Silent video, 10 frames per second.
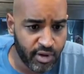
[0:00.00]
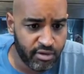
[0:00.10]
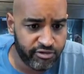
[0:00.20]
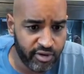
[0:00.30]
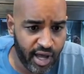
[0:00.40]

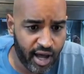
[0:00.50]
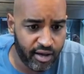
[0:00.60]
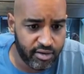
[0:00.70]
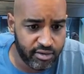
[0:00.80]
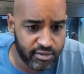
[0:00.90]
So, yeah.
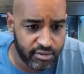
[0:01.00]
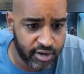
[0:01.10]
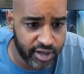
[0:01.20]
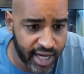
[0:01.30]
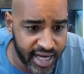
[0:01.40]

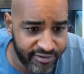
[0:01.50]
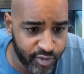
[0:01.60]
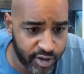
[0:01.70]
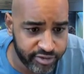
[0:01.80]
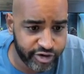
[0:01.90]
Good night,
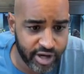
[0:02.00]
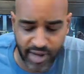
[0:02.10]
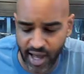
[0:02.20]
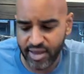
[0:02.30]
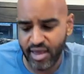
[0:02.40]
everyone. Stream.
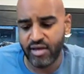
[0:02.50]
Yeah.